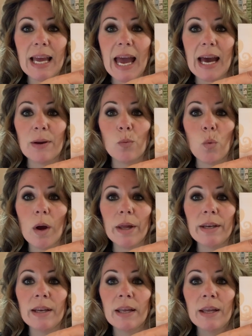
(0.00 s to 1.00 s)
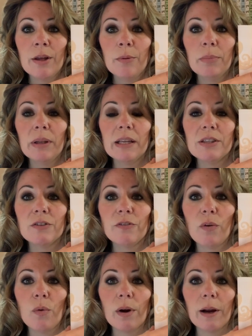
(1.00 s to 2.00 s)
add 1 plus
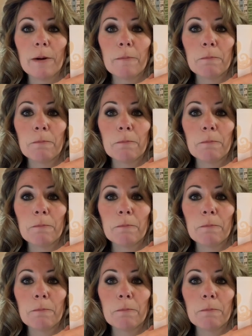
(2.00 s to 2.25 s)
4.